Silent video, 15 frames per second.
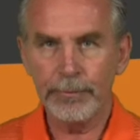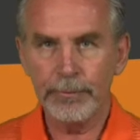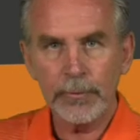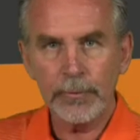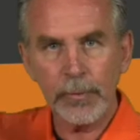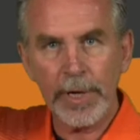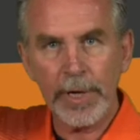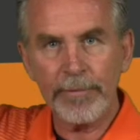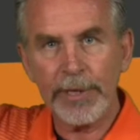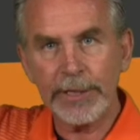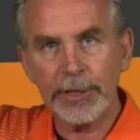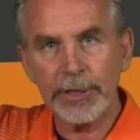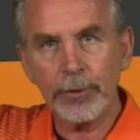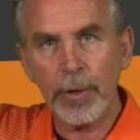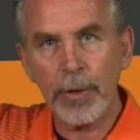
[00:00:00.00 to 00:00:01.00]
We have that
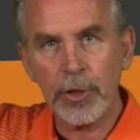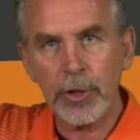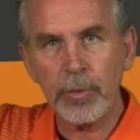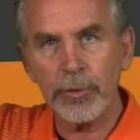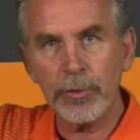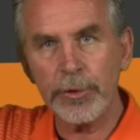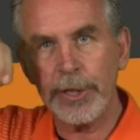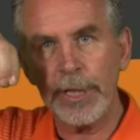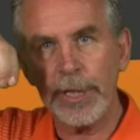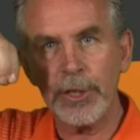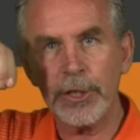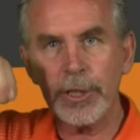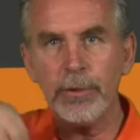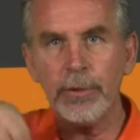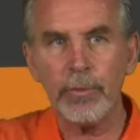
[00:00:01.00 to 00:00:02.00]
structural
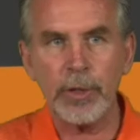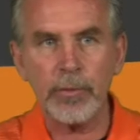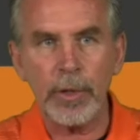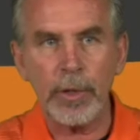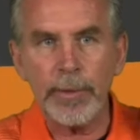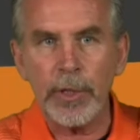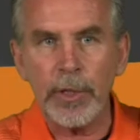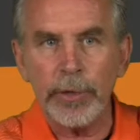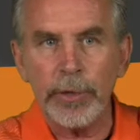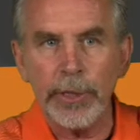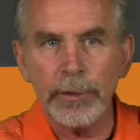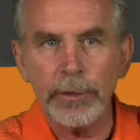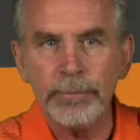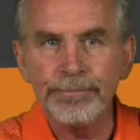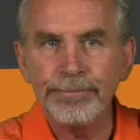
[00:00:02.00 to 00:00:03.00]
tension. Which way are we going
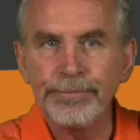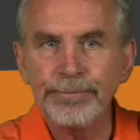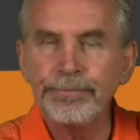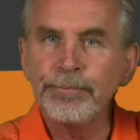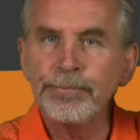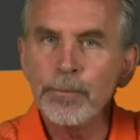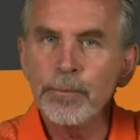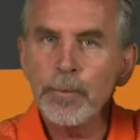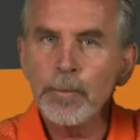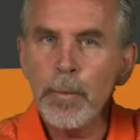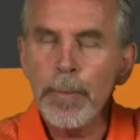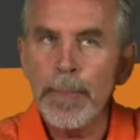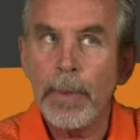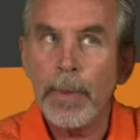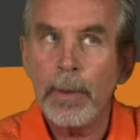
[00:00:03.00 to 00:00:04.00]
here?
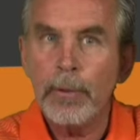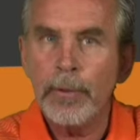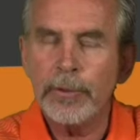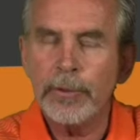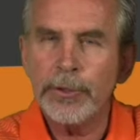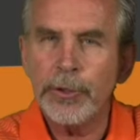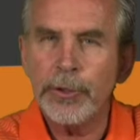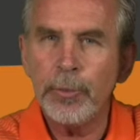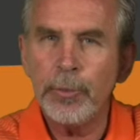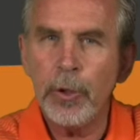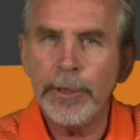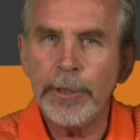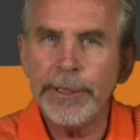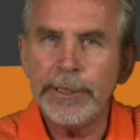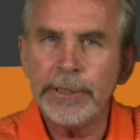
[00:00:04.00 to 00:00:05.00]
Those 2
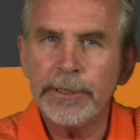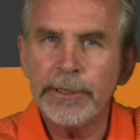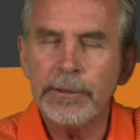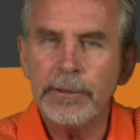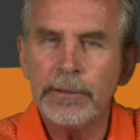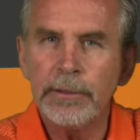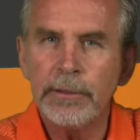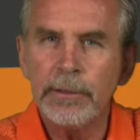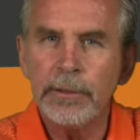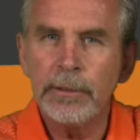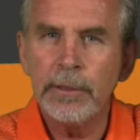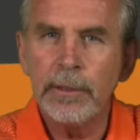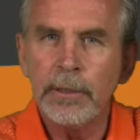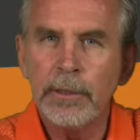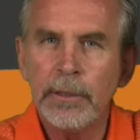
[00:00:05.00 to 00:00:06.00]
points.
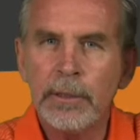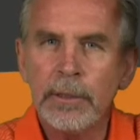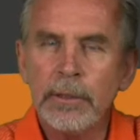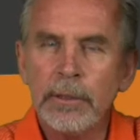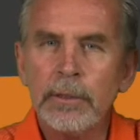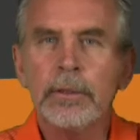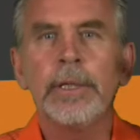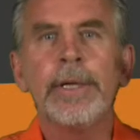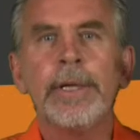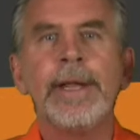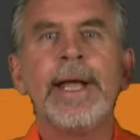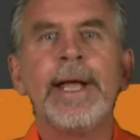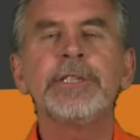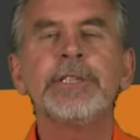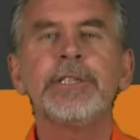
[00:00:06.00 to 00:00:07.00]
And
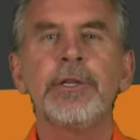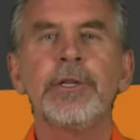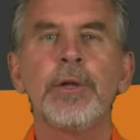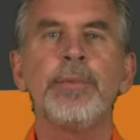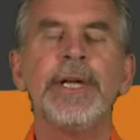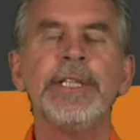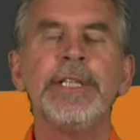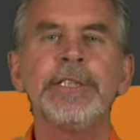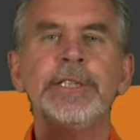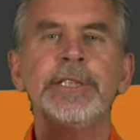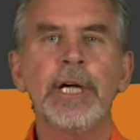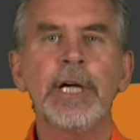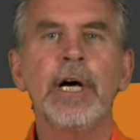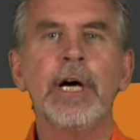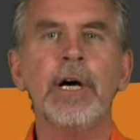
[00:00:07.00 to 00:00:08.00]
that's the
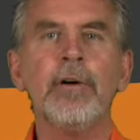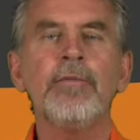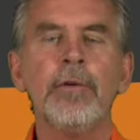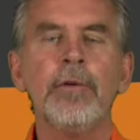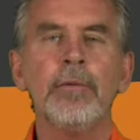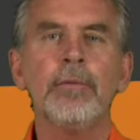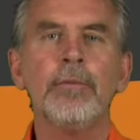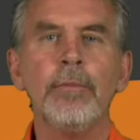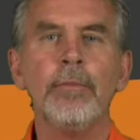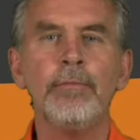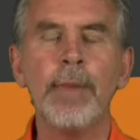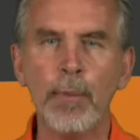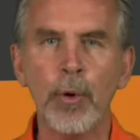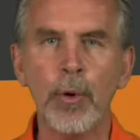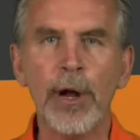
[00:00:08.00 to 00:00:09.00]
basis of
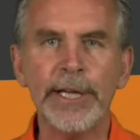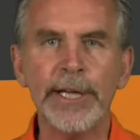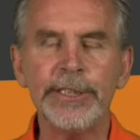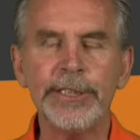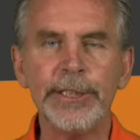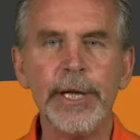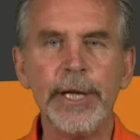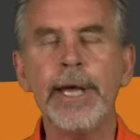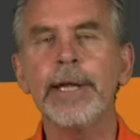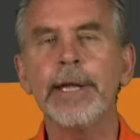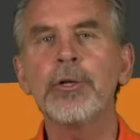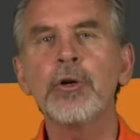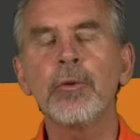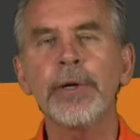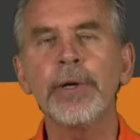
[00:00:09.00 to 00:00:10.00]
memorizing
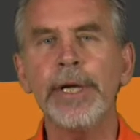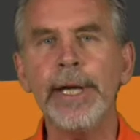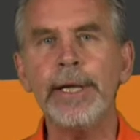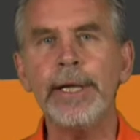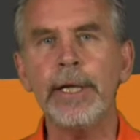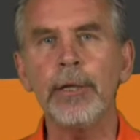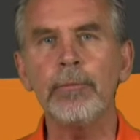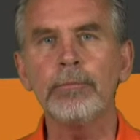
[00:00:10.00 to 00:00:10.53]
and creating.